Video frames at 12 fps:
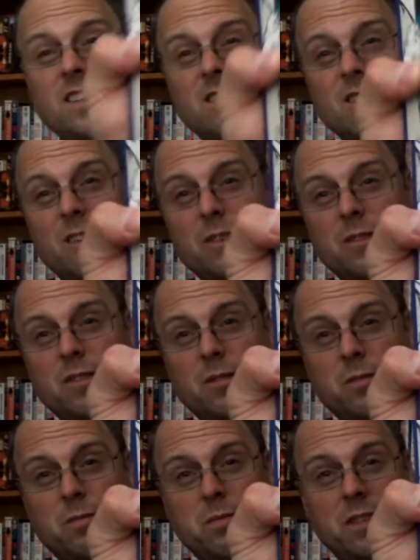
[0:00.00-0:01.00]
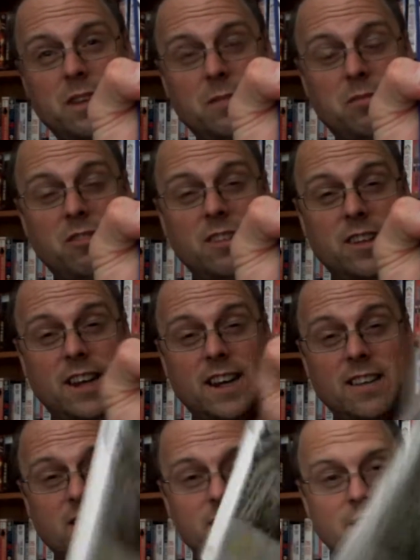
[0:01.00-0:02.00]
so just like parental
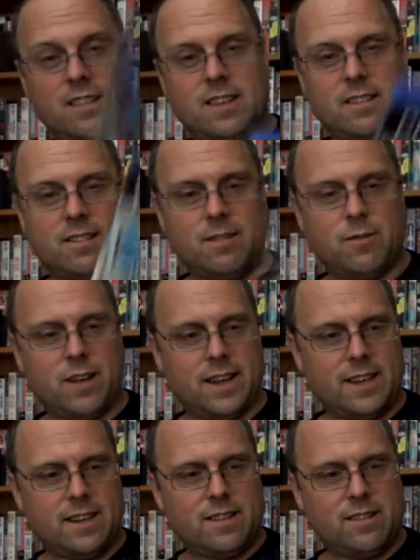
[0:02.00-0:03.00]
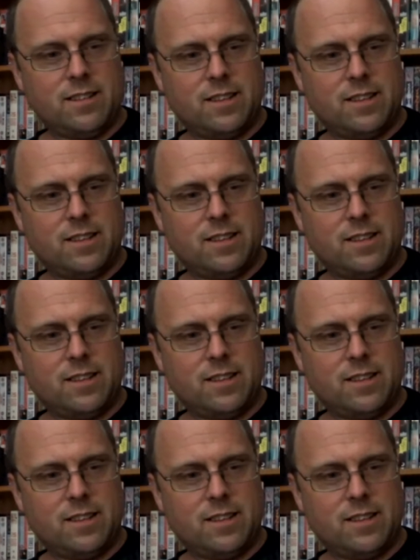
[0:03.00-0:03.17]
guidance is advised,